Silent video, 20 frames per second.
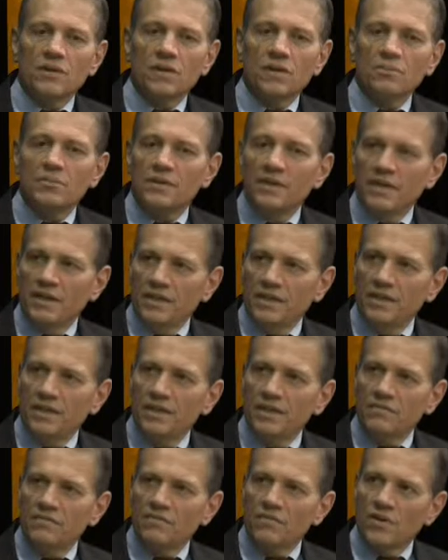
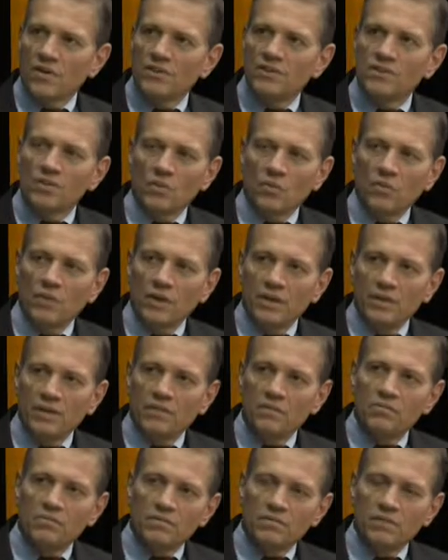updated and fresh in a way
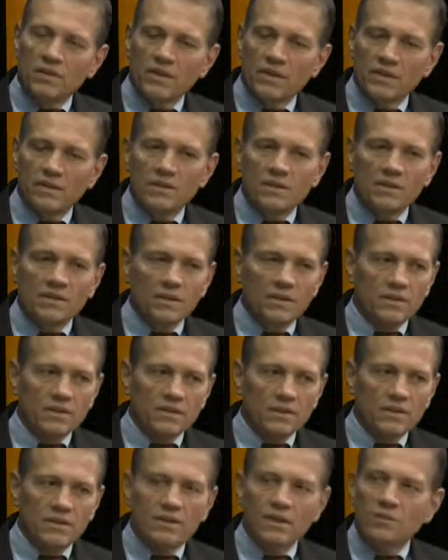that reflect
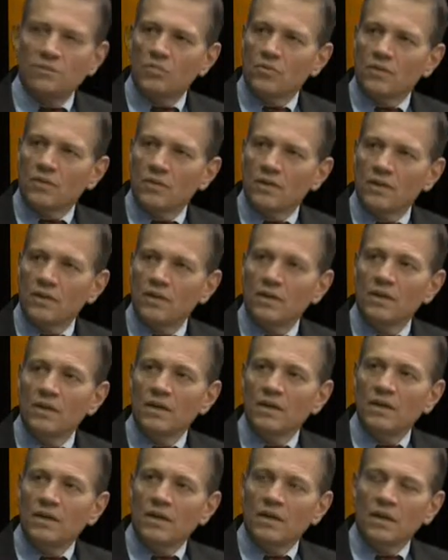contemporary
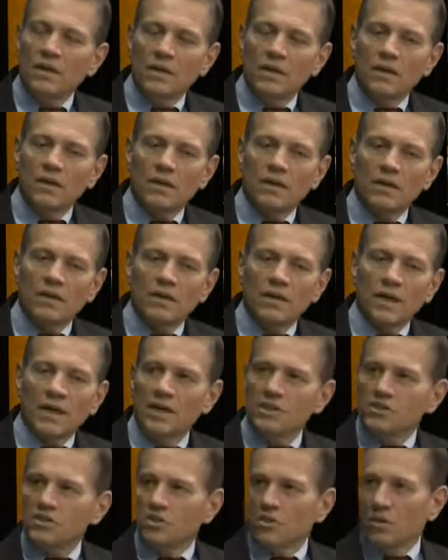
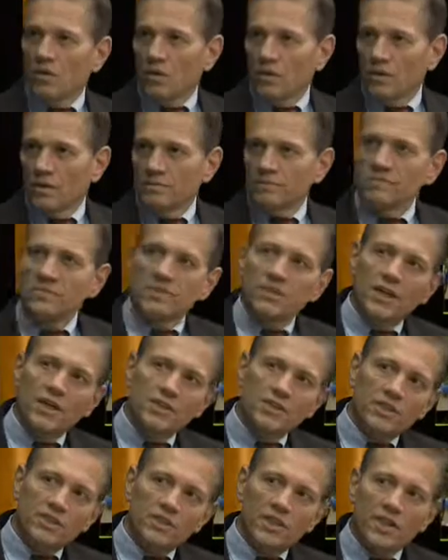case law and
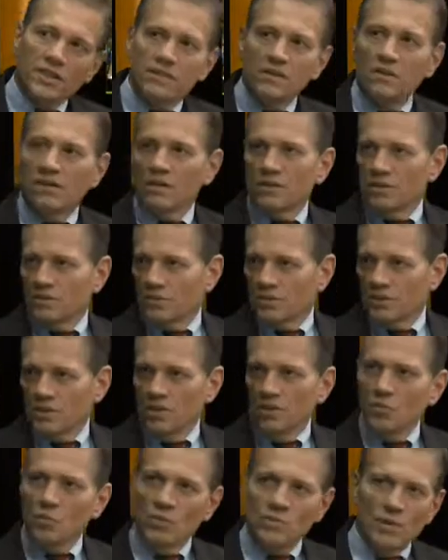changing technology
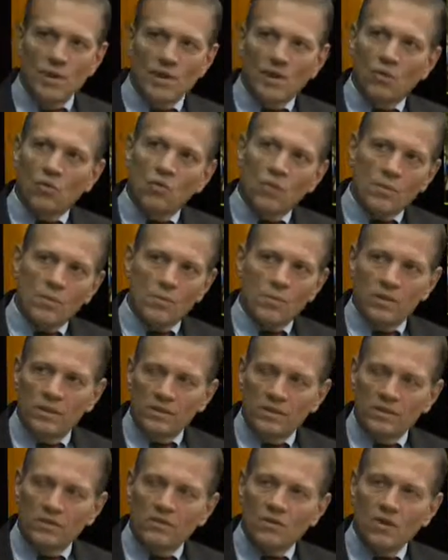that we may
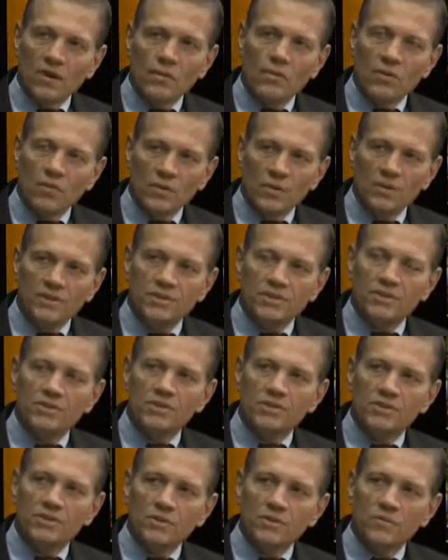incorporate in our
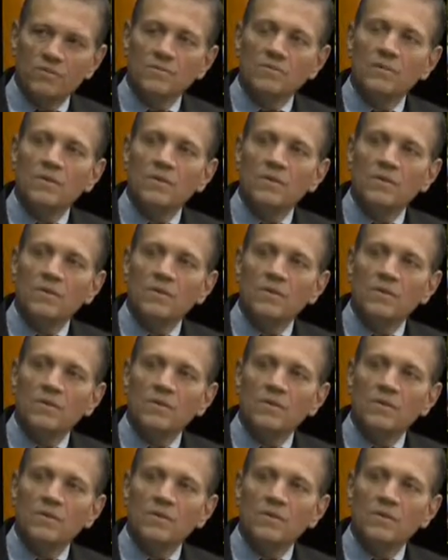operations. So